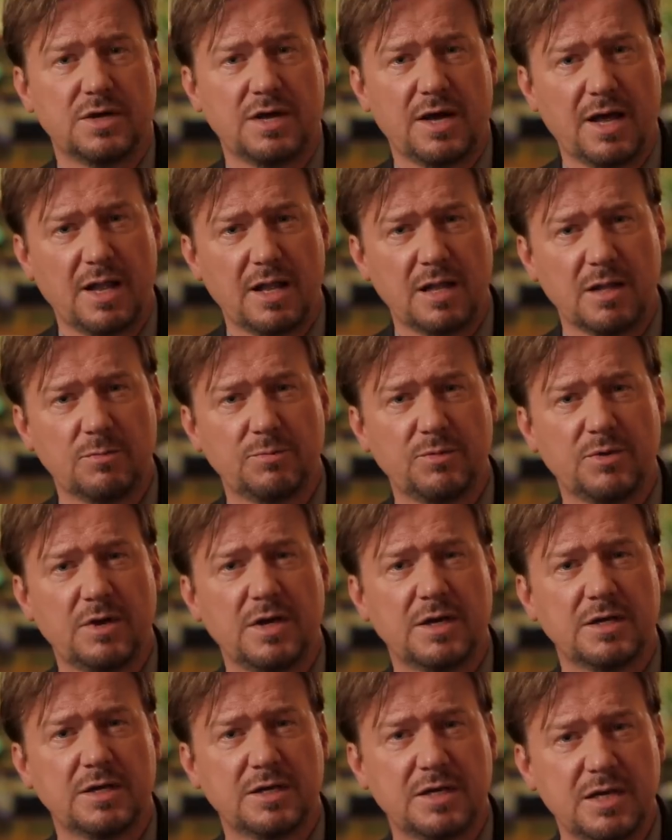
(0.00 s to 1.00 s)
to help
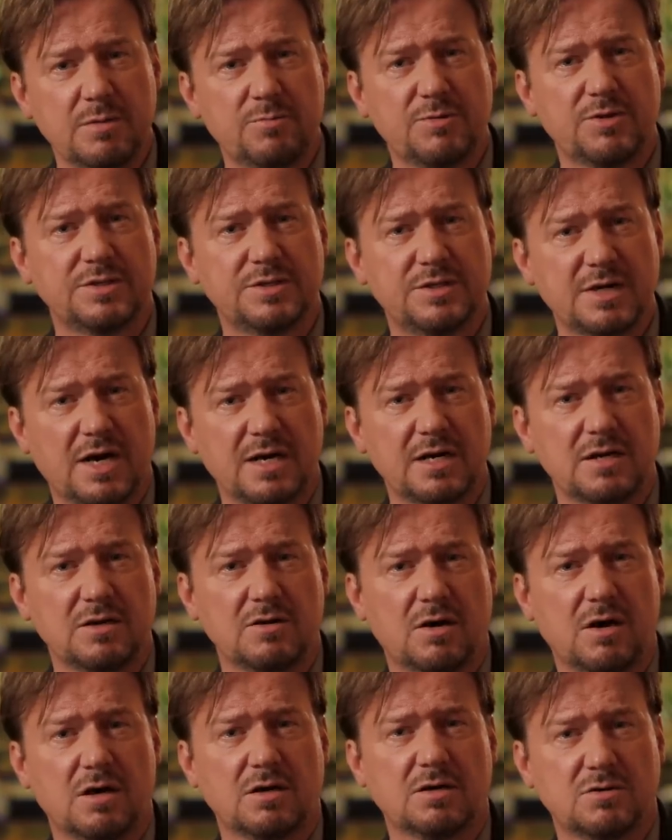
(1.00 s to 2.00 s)
keep the
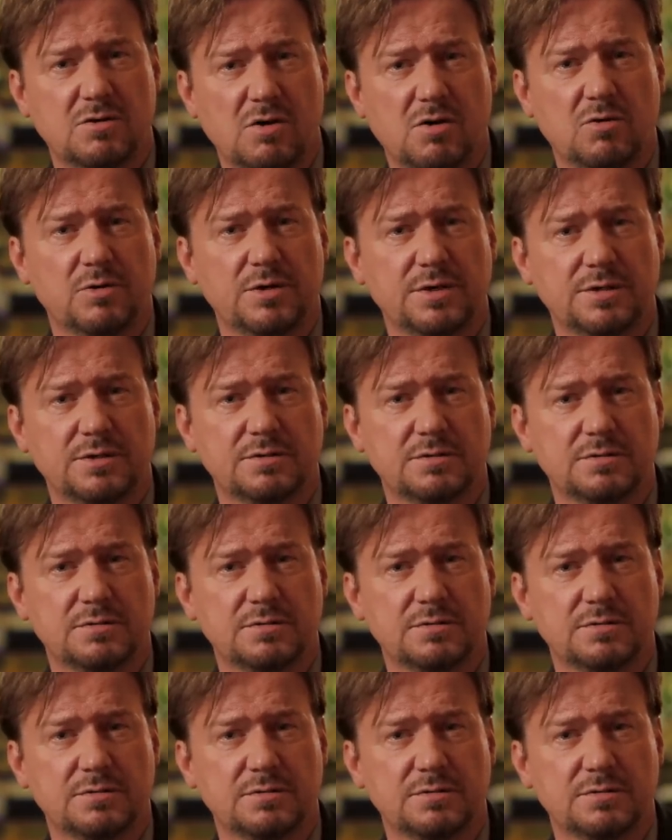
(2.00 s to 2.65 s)
dialogue going.